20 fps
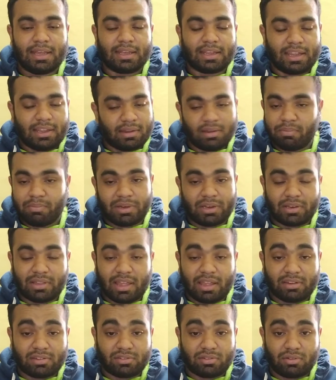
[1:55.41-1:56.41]

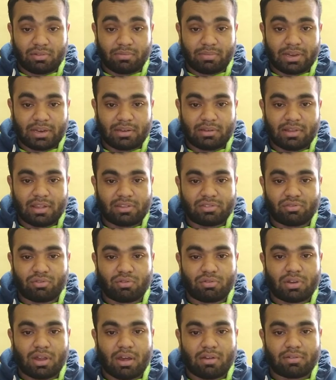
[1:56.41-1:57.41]
There's
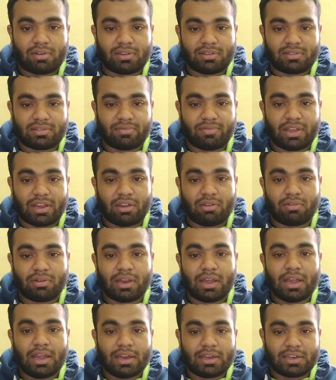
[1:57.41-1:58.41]
no doubt this is a very good
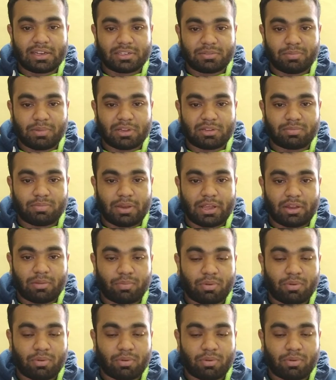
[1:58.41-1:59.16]
test match player,